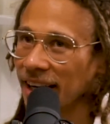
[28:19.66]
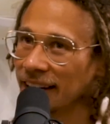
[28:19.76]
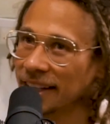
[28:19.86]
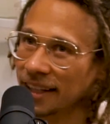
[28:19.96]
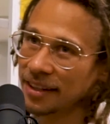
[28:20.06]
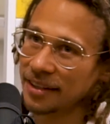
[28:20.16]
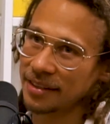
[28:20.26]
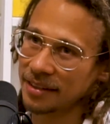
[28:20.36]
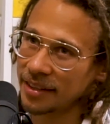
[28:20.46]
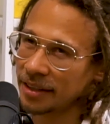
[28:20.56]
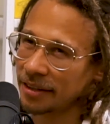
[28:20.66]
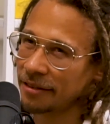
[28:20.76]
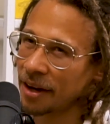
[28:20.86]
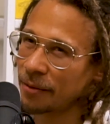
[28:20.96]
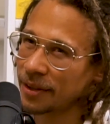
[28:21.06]
I did an
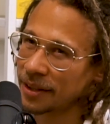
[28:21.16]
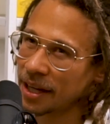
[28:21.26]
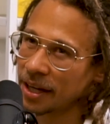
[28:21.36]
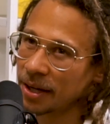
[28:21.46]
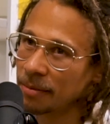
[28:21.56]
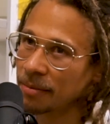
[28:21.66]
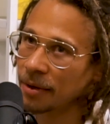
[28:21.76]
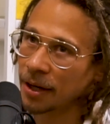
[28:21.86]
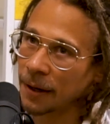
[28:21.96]
event with them,